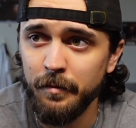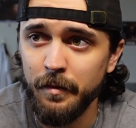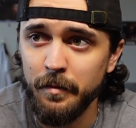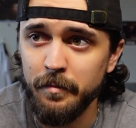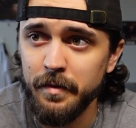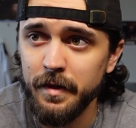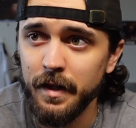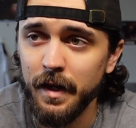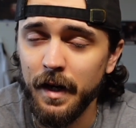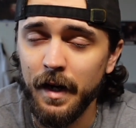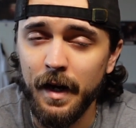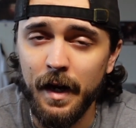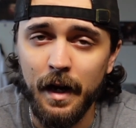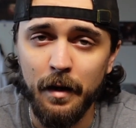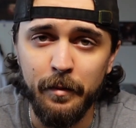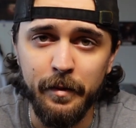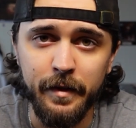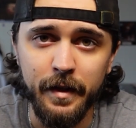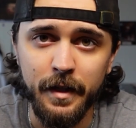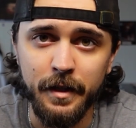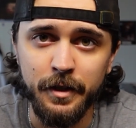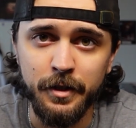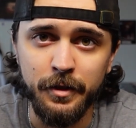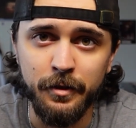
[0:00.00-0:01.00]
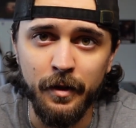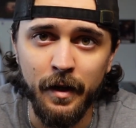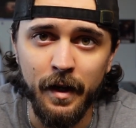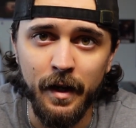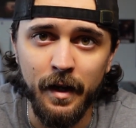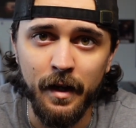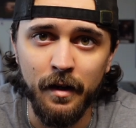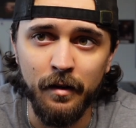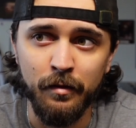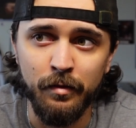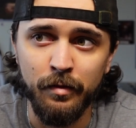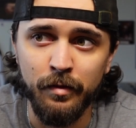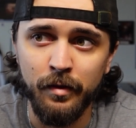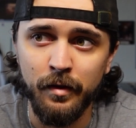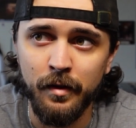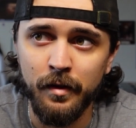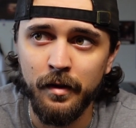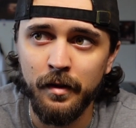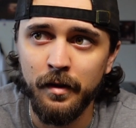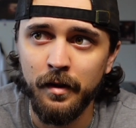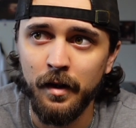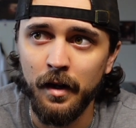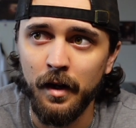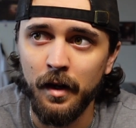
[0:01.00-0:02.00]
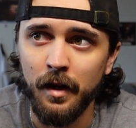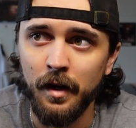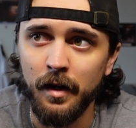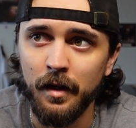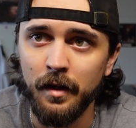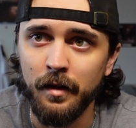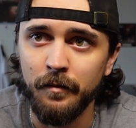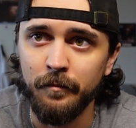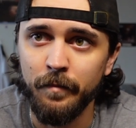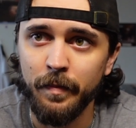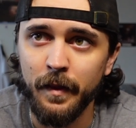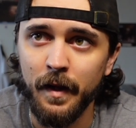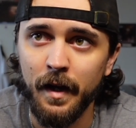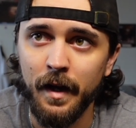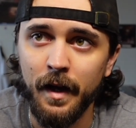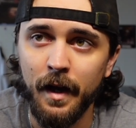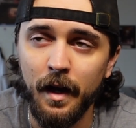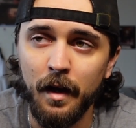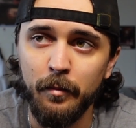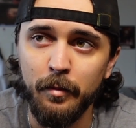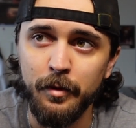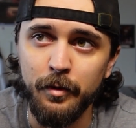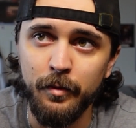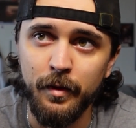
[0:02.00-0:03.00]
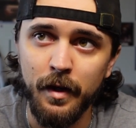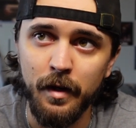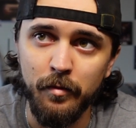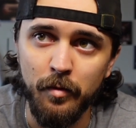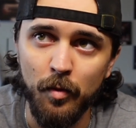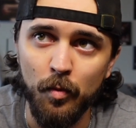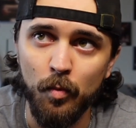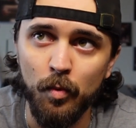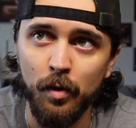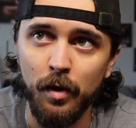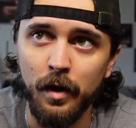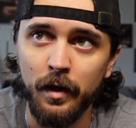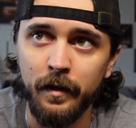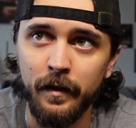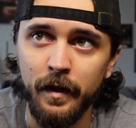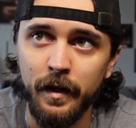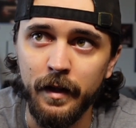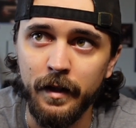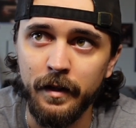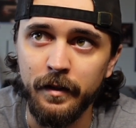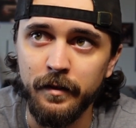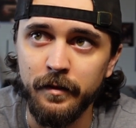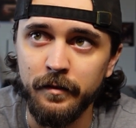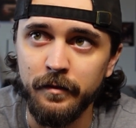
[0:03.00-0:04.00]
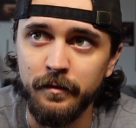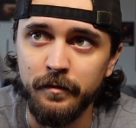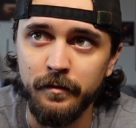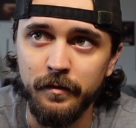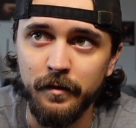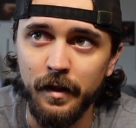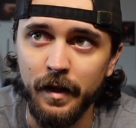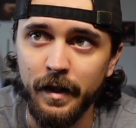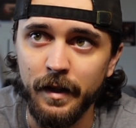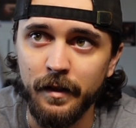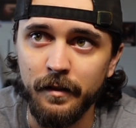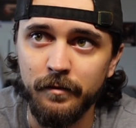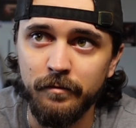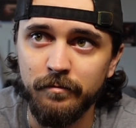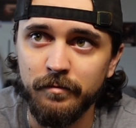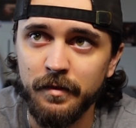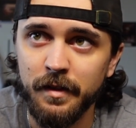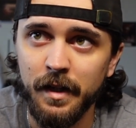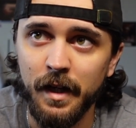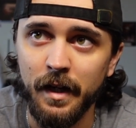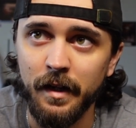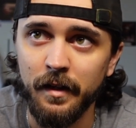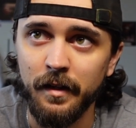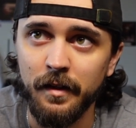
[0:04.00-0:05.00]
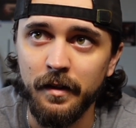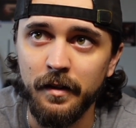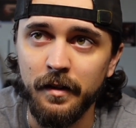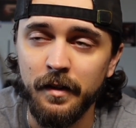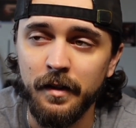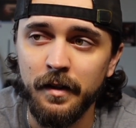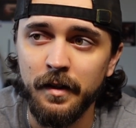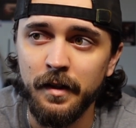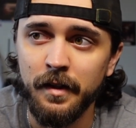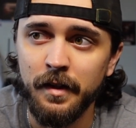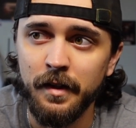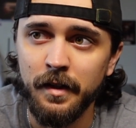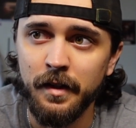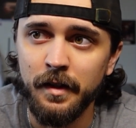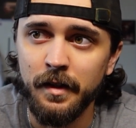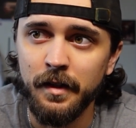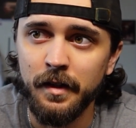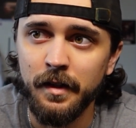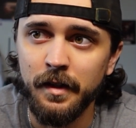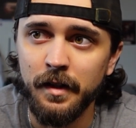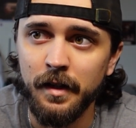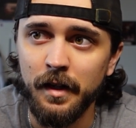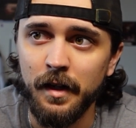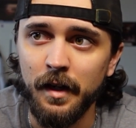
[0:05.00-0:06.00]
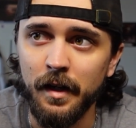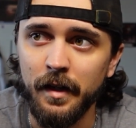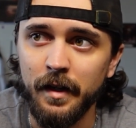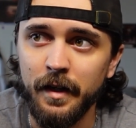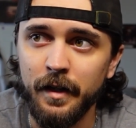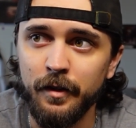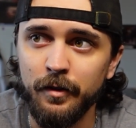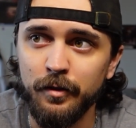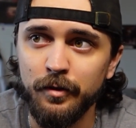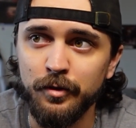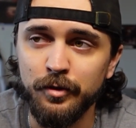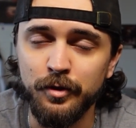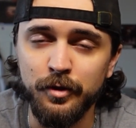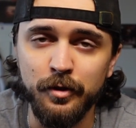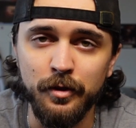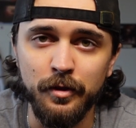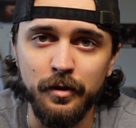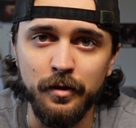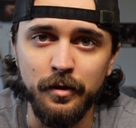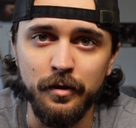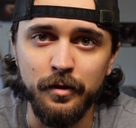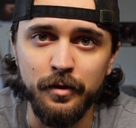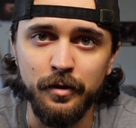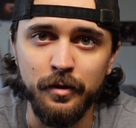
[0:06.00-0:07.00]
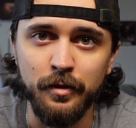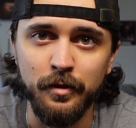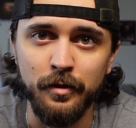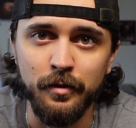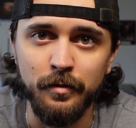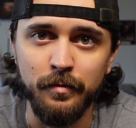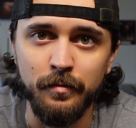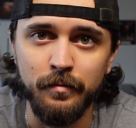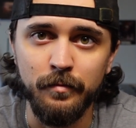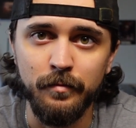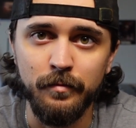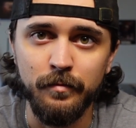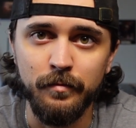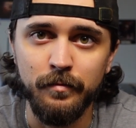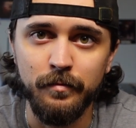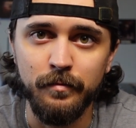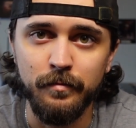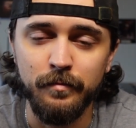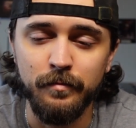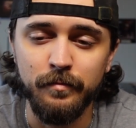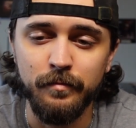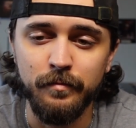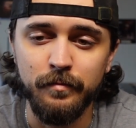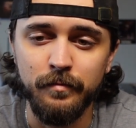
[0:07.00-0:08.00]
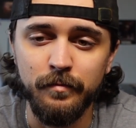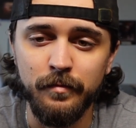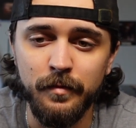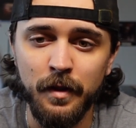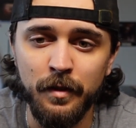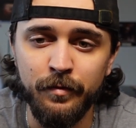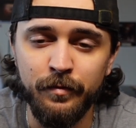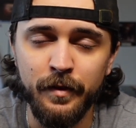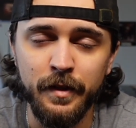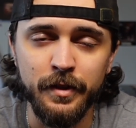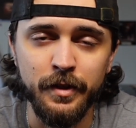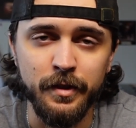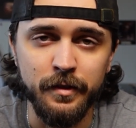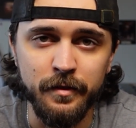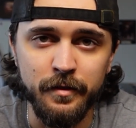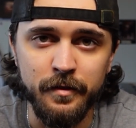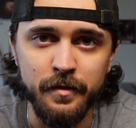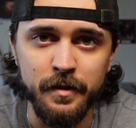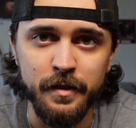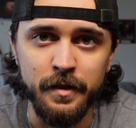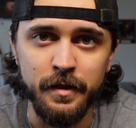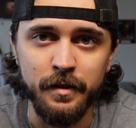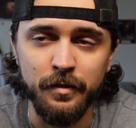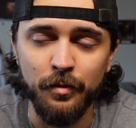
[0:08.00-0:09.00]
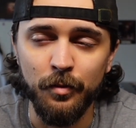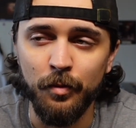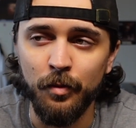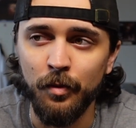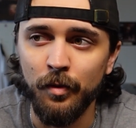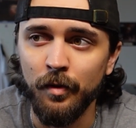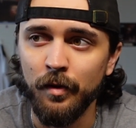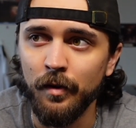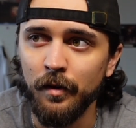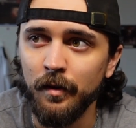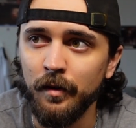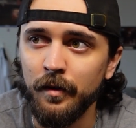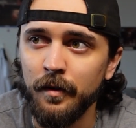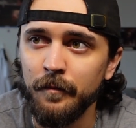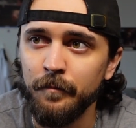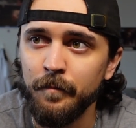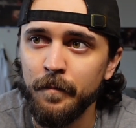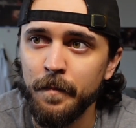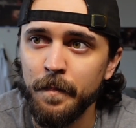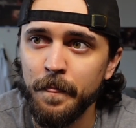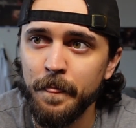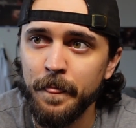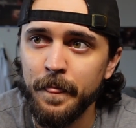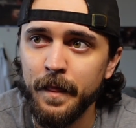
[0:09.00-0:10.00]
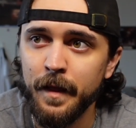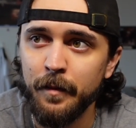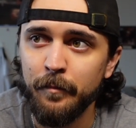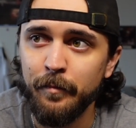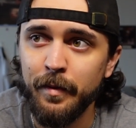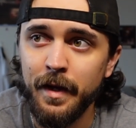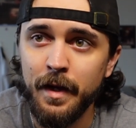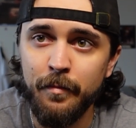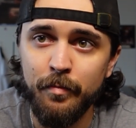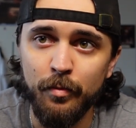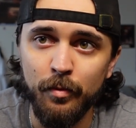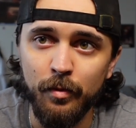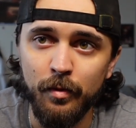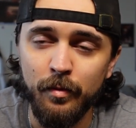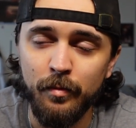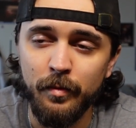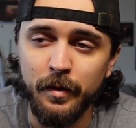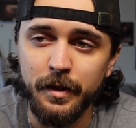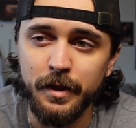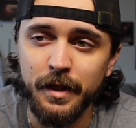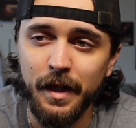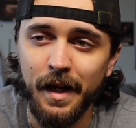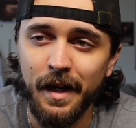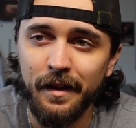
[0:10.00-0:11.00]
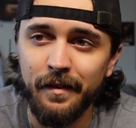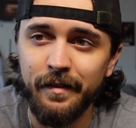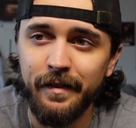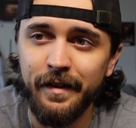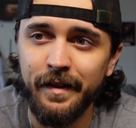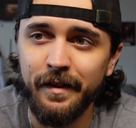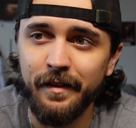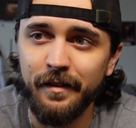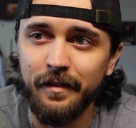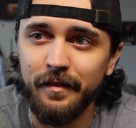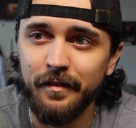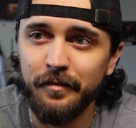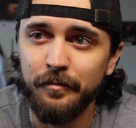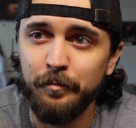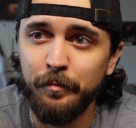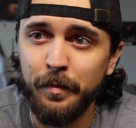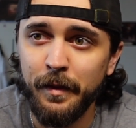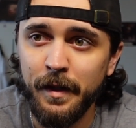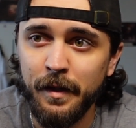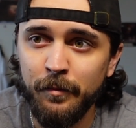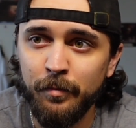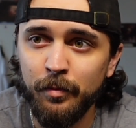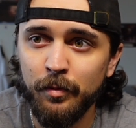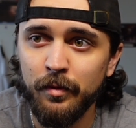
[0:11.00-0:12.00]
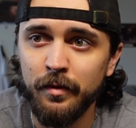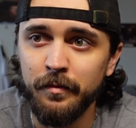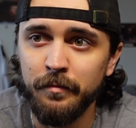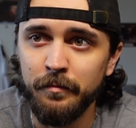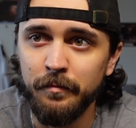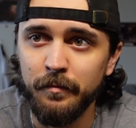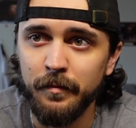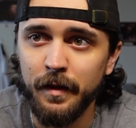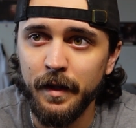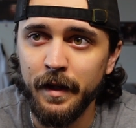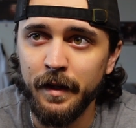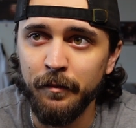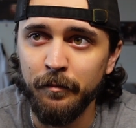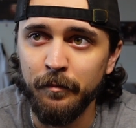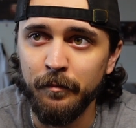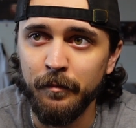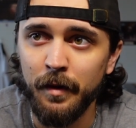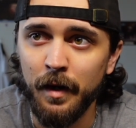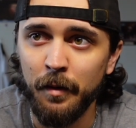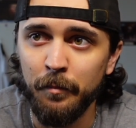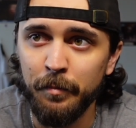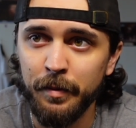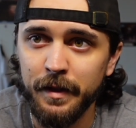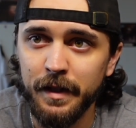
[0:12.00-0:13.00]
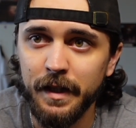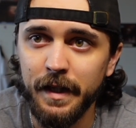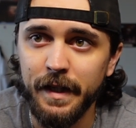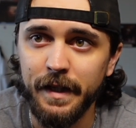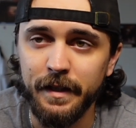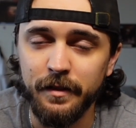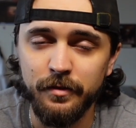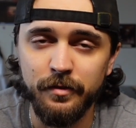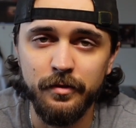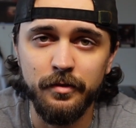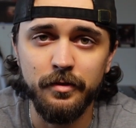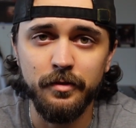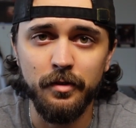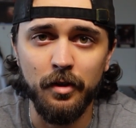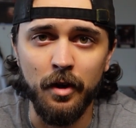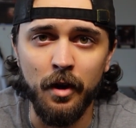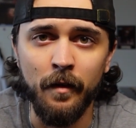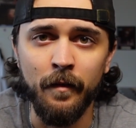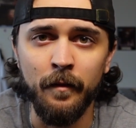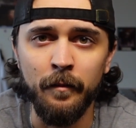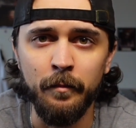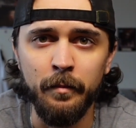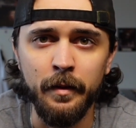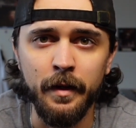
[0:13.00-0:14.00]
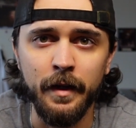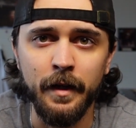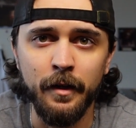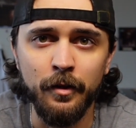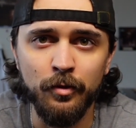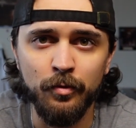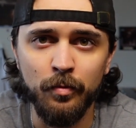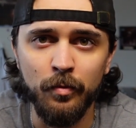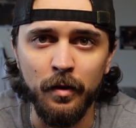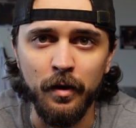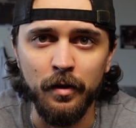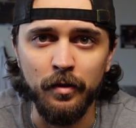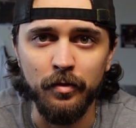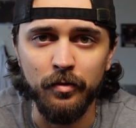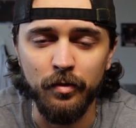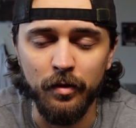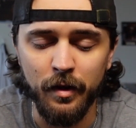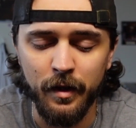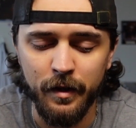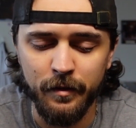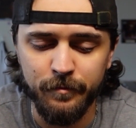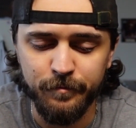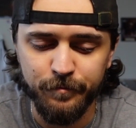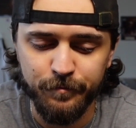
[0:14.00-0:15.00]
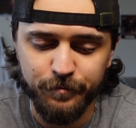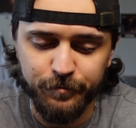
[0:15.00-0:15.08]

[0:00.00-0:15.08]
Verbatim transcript: maybe a hobby that you have, uh, a habit you have at work that can, like, kind of uh, hinders your, your efficiency or people, which I think people and, and a place are the biggest ones, right?